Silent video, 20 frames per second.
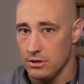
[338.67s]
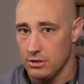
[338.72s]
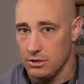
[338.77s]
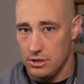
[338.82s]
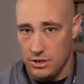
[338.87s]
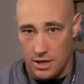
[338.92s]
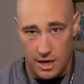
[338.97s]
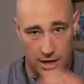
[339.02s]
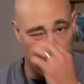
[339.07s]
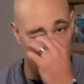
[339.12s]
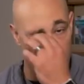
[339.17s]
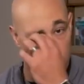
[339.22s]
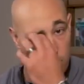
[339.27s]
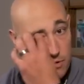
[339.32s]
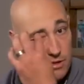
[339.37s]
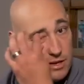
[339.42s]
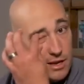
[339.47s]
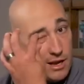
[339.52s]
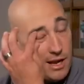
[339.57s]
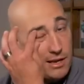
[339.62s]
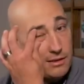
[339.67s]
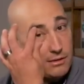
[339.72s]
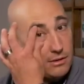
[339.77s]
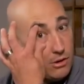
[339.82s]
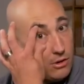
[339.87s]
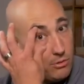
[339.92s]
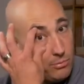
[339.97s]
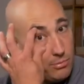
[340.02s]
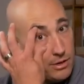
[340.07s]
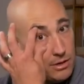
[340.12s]
check it with the eyes
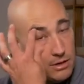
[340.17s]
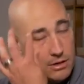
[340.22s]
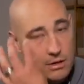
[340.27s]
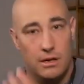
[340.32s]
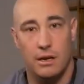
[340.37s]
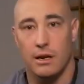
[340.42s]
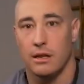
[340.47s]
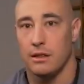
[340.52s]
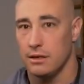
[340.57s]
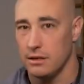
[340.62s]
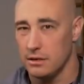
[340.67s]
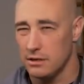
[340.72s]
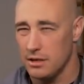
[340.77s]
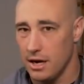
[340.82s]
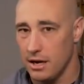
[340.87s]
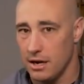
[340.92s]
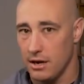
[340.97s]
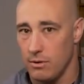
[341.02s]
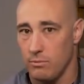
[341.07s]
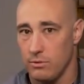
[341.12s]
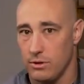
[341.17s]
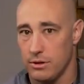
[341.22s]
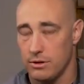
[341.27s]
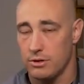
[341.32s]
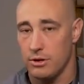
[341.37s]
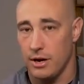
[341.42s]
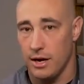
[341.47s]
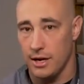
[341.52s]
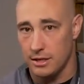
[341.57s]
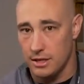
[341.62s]
open and then check it with
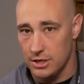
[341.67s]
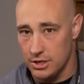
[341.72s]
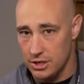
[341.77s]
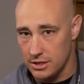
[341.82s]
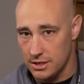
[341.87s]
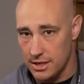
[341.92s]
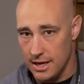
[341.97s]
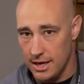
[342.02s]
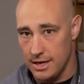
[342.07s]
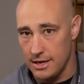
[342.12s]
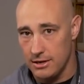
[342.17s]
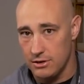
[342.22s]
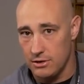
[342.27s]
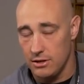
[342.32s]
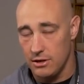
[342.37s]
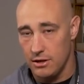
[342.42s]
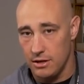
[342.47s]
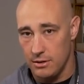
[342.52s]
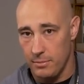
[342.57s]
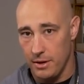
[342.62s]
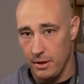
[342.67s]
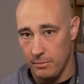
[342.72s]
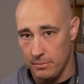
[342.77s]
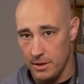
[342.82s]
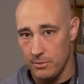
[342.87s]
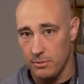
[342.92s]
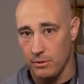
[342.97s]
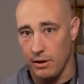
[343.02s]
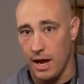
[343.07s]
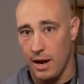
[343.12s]
trying to just get into the
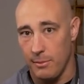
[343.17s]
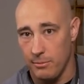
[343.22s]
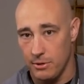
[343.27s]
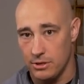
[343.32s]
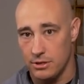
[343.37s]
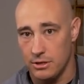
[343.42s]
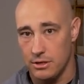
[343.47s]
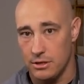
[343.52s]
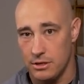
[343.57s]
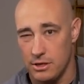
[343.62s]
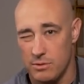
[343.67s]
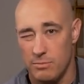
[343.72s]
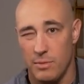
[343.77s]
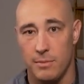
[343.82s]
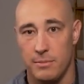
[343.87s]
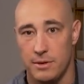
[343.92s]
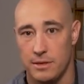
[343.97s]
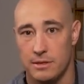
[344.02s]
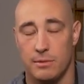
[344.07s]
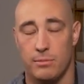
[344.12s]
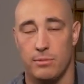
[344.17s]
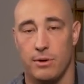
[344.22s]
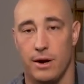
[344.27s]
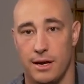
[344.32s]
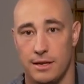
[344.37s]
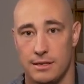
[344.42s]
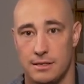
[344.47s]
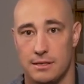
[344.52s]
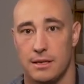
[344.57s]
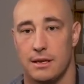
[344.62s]
palpebral aperture, and you might be
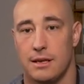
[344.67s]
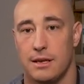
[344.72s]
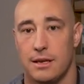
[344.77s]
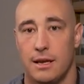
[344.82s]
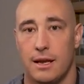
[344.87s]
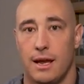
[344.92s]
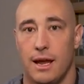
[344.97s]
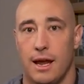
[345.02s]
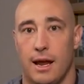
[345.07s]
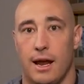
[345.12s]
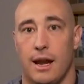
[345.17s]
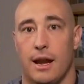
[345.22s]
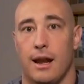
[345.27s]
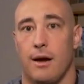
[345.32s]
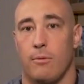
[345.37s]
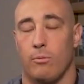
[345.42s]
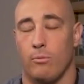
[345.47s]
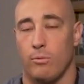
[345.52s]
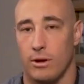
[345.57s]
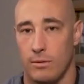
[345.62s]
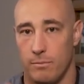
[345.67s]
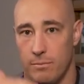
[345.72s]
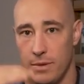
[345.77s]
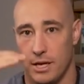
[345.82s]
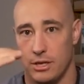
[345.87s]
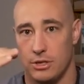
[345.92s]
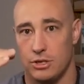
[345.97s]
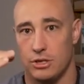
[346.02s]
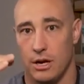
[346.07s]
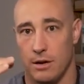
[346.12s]
surprised at what a
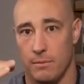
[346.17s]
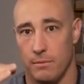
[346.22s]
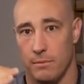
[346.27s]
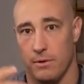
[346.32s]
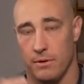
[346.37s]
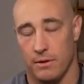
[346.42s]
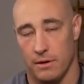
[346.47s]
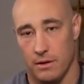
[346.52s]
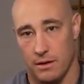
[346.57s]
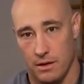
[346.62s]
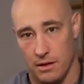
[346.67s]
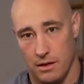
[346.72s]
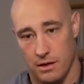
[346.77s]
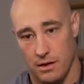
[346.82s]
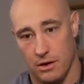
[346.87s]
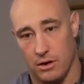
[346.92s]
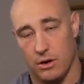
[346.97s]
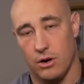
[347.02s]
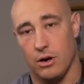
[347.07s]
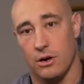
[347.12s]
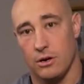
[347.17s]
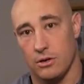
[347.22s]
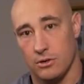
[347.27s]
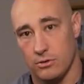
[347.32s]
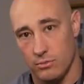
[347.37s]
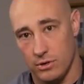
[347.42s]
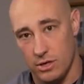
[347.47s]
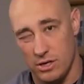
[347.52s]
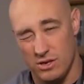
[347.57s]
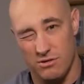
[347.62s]
big jump
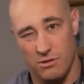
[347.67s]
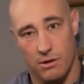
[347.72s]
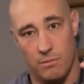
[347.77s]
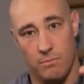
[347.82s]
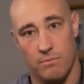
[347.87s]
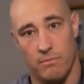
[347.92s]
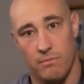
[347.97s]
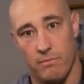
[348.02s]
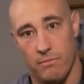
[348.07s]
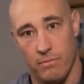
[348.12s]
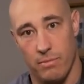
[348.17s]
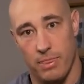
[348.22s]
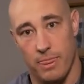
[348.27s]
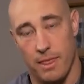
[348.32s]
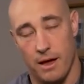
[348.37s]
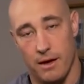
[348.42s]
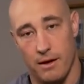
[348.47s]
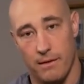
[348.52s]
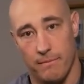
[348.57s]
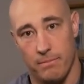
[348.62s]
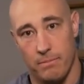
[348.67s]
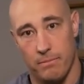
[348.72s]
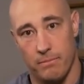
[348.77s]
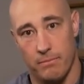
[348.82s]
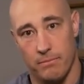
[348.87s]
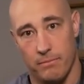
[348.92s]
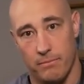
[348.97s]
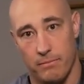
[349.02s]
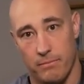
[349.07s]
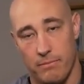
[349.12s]
occurs when you are
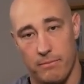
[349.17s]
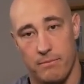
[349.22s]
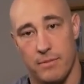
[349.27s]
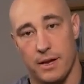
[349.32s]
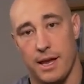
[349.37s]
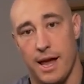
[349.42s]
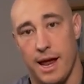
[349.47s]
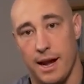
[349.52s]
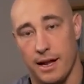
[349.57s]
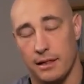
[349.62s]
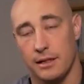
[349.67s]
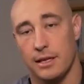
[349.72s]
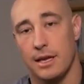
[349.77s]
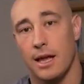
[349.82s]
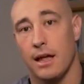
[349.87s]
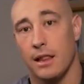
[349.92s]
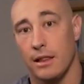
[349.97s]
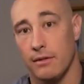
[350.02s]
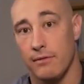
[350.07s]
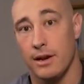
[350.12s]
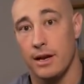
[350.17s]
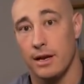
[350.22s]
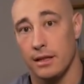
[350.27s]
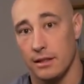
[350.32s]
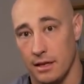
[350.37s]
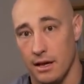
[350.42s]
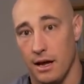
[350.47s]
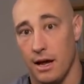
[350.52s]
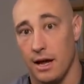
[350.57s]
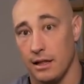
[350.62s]
mechanically elevating
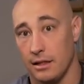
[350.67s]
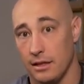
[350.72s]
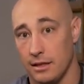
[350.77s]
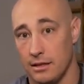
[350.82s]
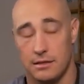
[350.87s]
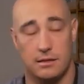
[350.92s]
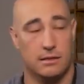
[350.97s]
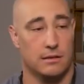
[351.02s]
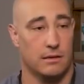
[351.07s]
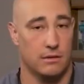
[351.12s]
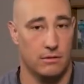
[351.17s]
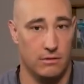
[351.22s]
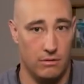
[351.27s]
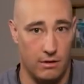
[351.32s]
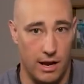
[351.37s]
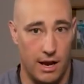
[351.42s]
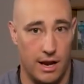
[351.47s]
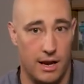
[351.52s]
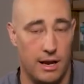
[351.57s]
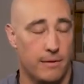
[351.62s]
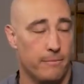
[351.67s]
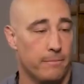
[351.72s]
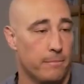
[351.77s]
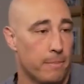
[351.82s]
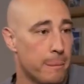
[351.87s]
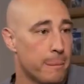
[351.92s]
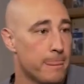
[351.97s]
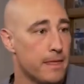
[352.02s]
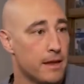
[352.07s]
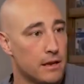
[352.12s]
the eyelids. Okay?
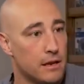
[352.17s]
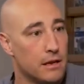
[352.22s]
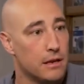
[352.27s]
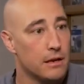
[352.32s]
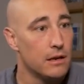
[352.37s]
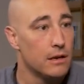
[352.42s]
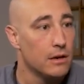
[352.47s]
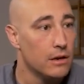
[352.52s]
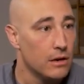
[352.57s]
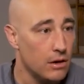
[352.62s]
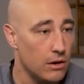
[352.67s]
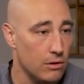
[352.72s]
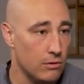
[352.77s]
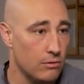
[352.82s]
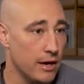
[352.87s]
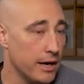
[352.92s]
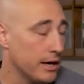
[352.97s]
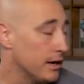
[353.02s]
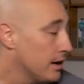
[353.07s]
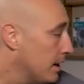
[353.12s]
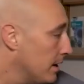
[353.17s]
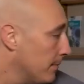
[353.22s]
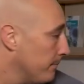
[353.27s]
All right.